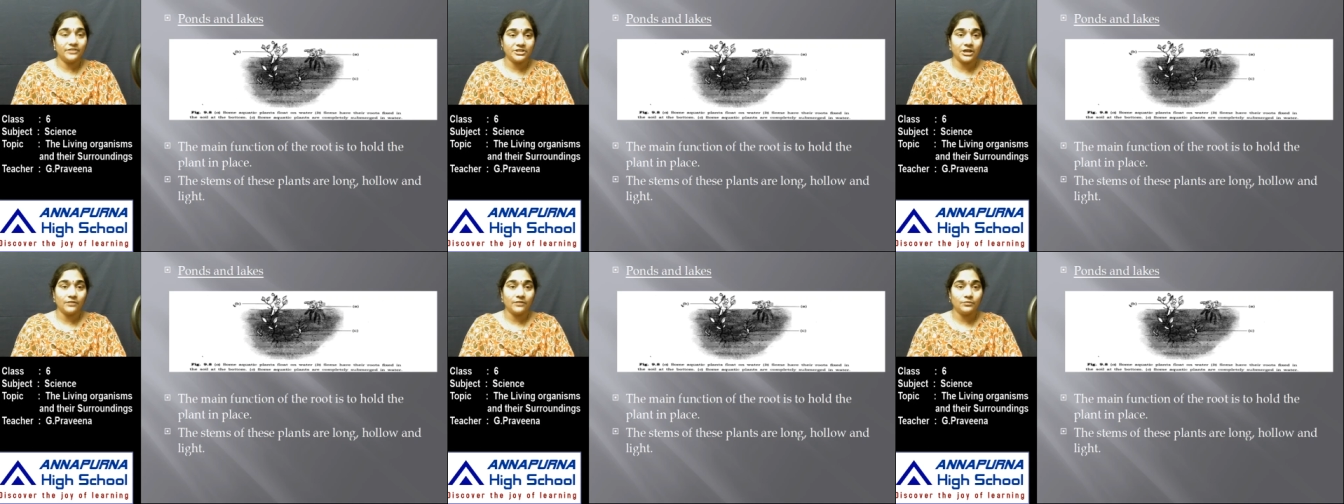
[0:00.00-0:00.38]

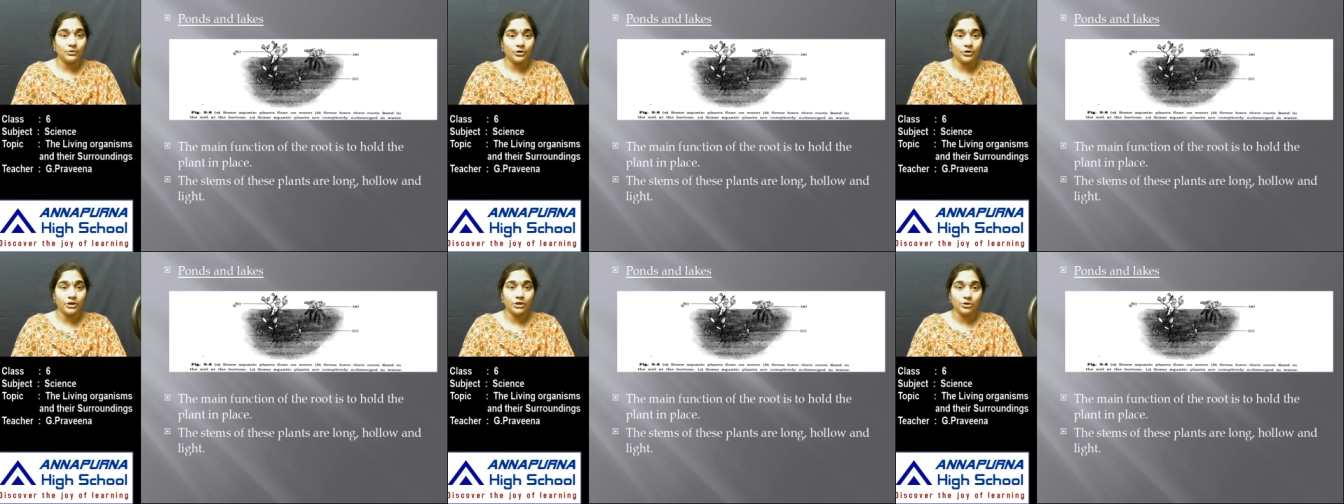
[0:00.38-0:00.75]
which are
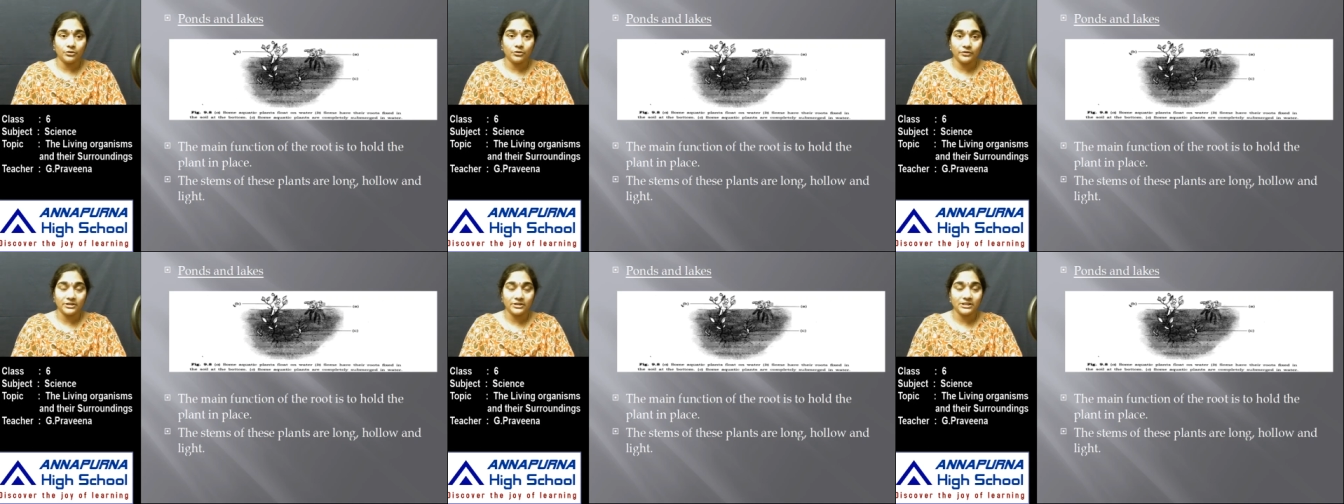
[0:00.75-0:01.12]
floating
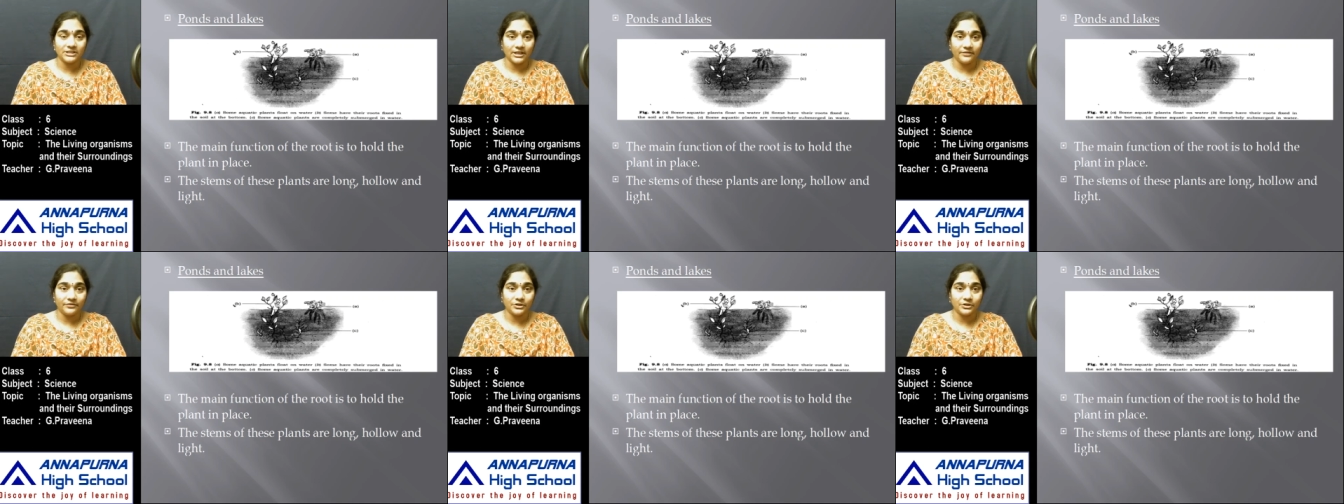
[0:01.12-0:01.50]
over the
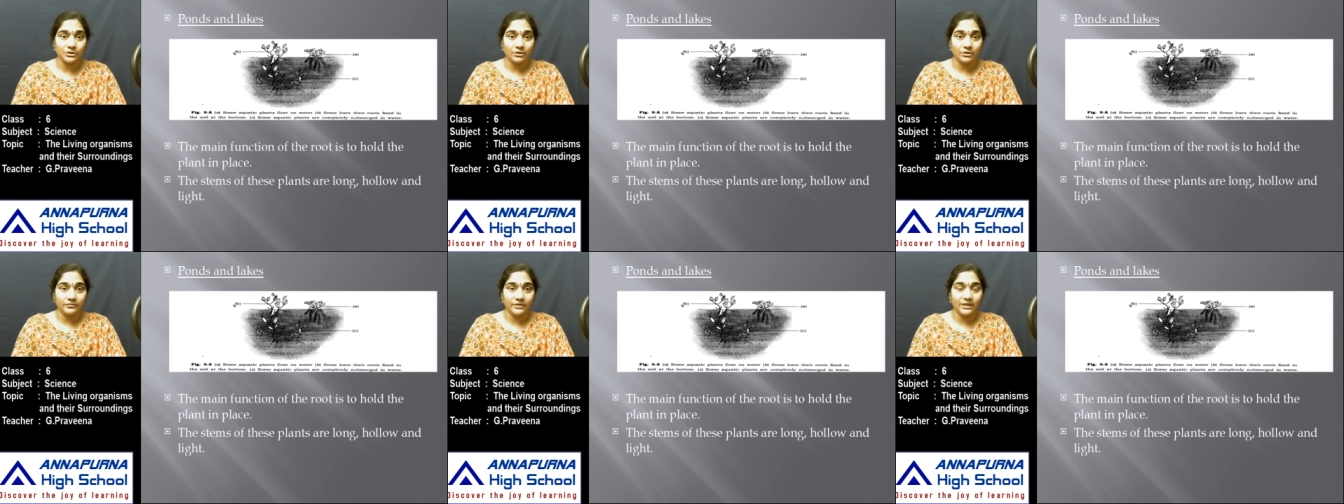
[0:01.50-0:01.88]

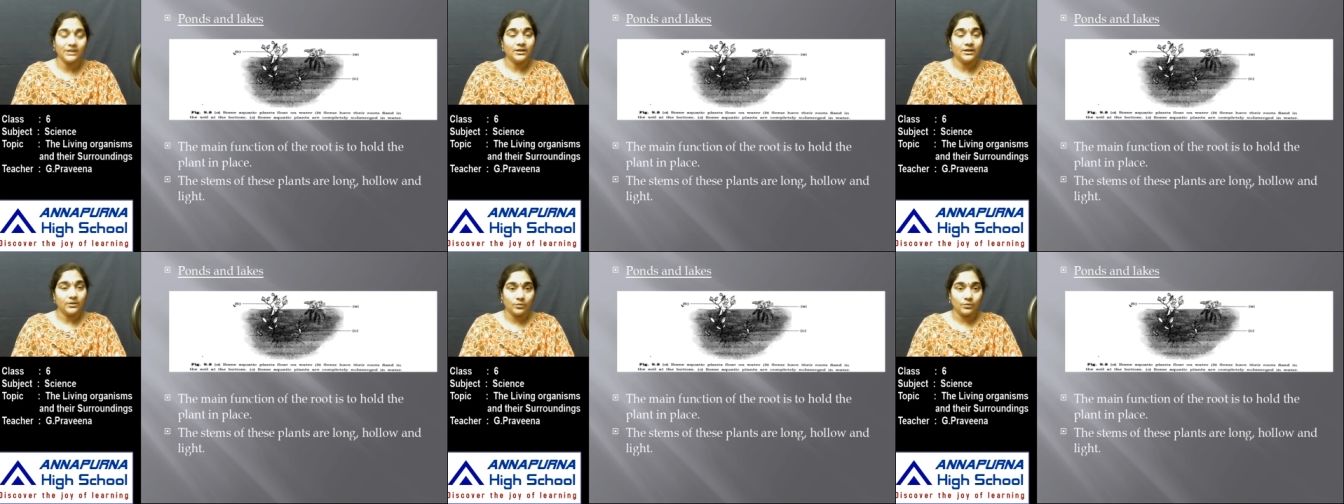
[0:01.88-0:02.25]
surface of
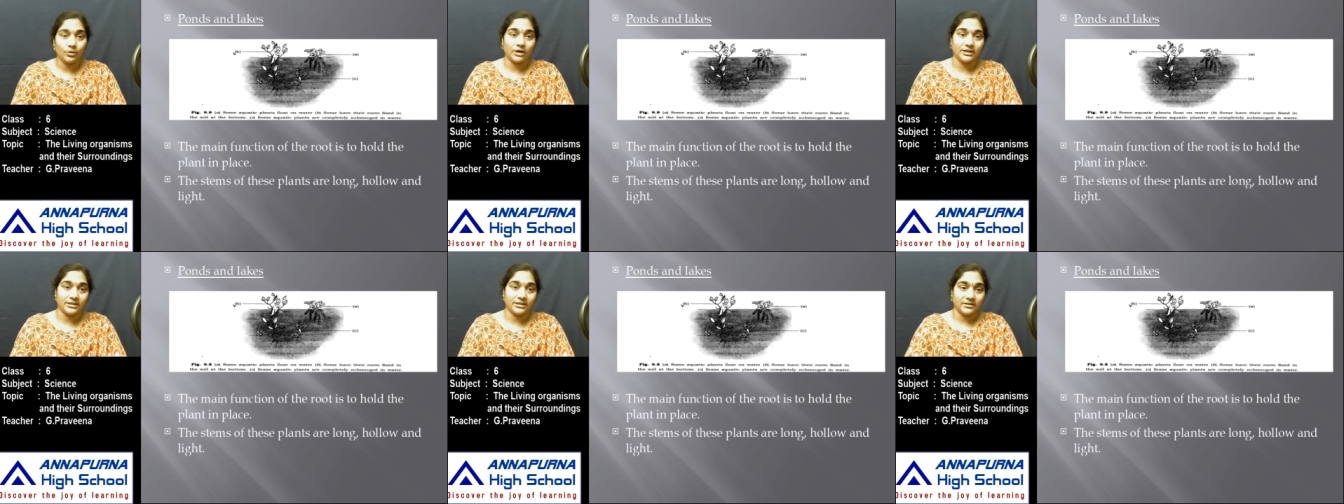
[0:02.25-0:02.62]
the
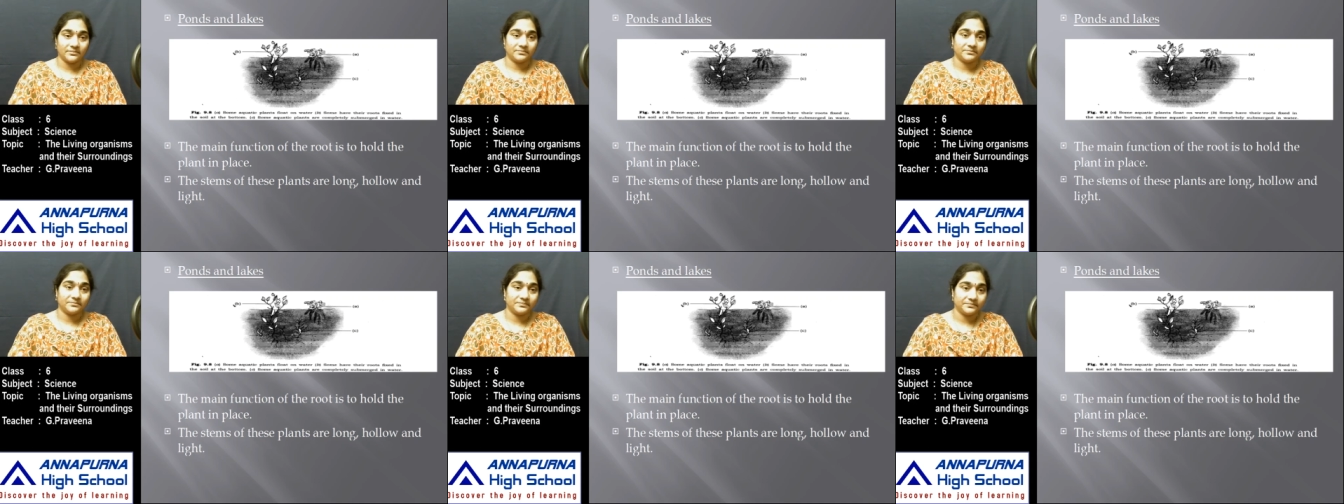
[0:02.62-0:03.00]
water.